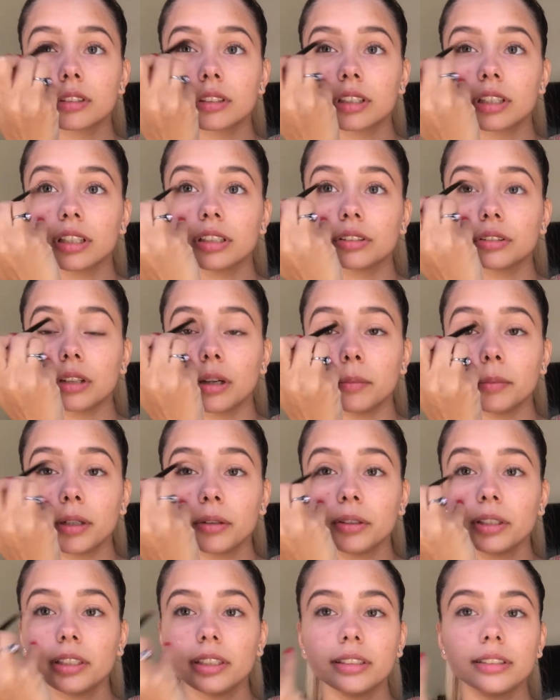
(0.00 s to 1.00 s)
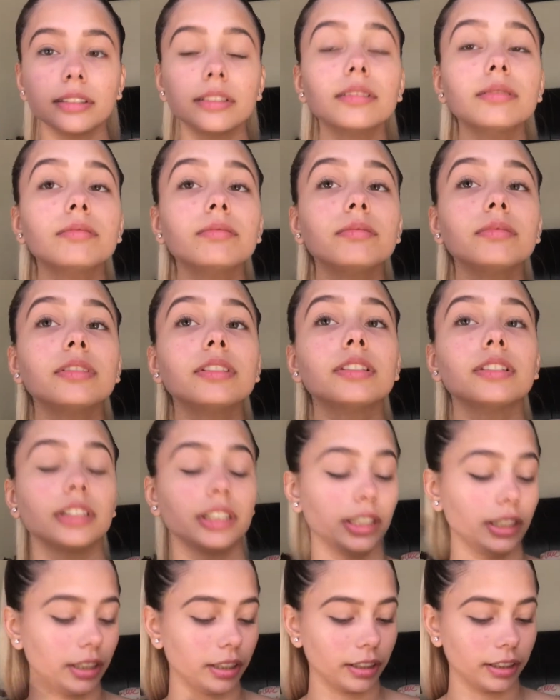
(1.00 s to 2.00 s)
Okay, so I'm not really
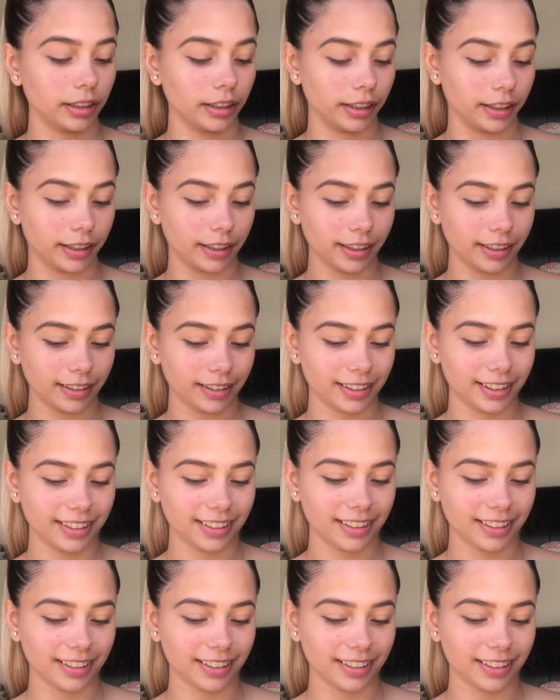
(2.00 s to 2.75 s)
seeing it yet.